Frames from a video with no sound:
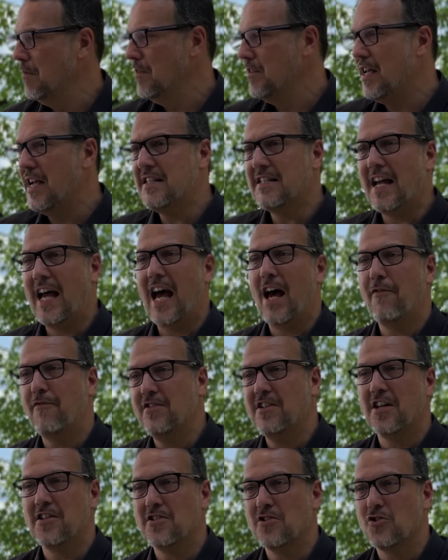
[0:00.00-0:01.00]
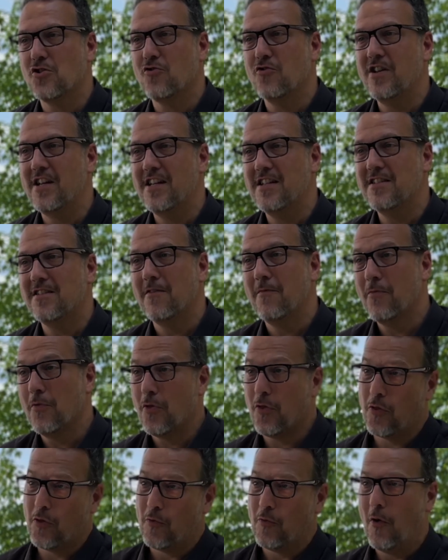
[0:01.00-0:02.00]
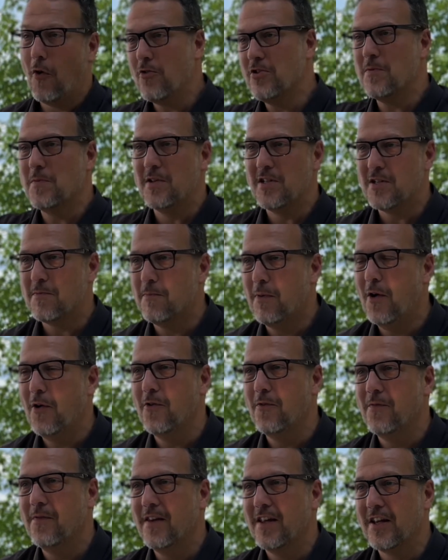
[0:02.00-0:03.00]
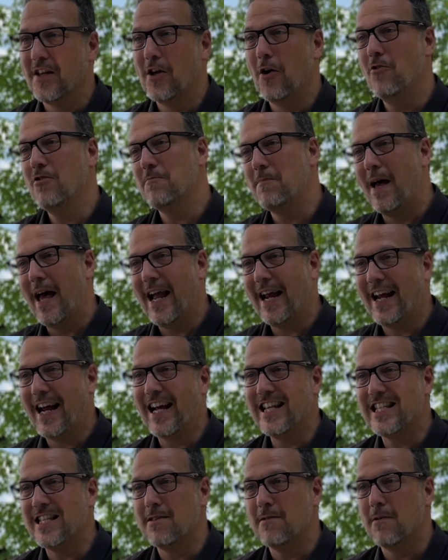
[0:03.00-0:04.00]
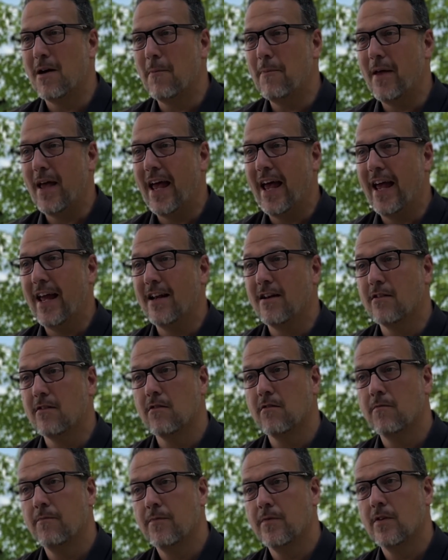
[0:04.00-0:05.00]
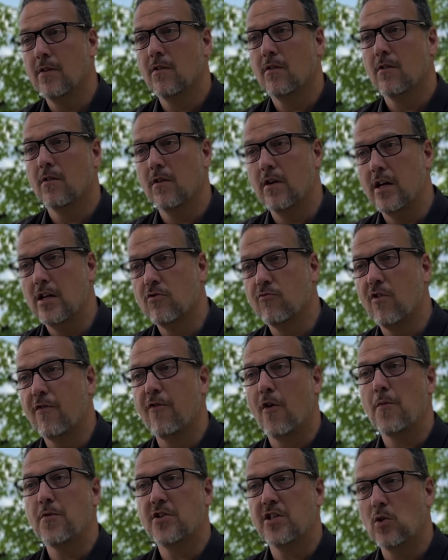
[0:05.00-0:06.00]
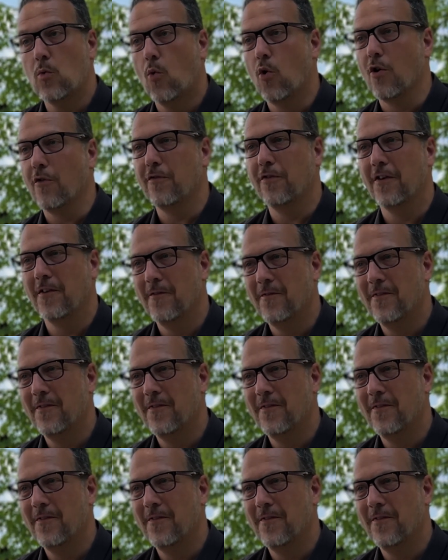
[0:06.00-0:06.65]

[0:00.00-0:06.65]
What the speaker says: takes a half a dozen trees, throws them in his boat, goes back, cuts them up, and is refurbishing the wharf.